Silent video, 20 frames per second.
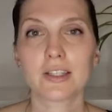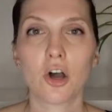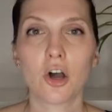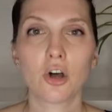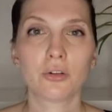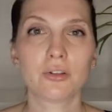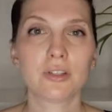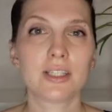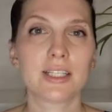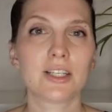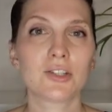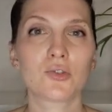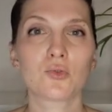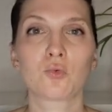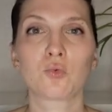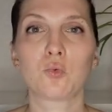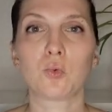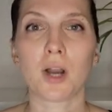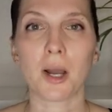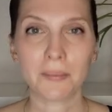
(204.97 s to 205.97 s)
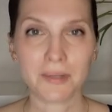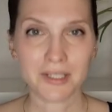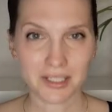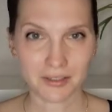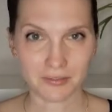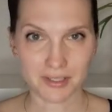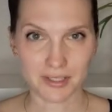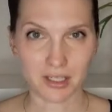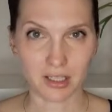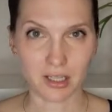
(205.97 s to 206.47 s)
This is called
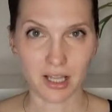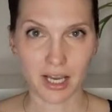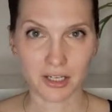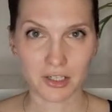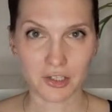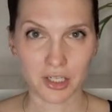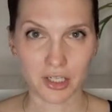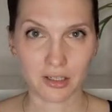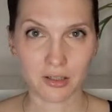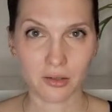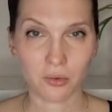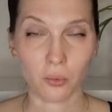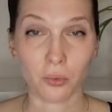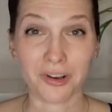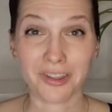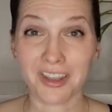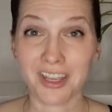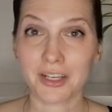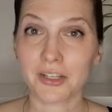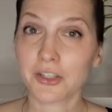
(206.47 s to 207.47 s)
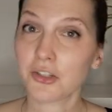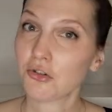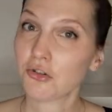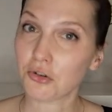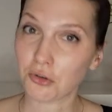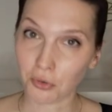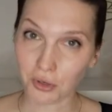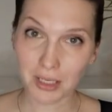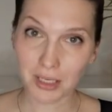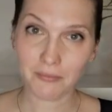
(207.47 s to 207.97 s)
disruptive selection, where the
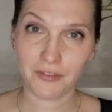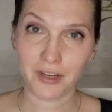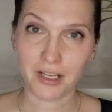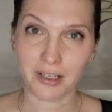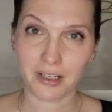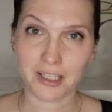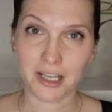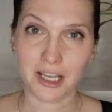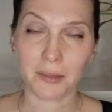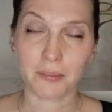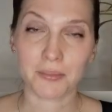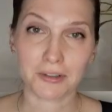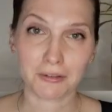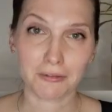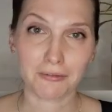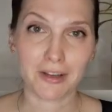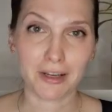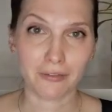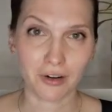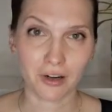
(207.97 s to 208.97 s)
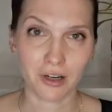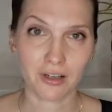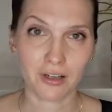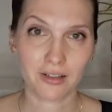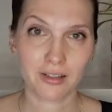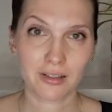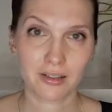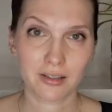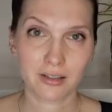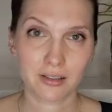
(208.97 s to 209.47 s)
extreme phenotypes are
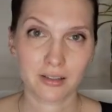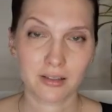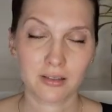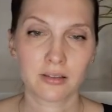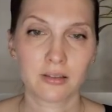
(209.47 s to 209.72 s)
favored.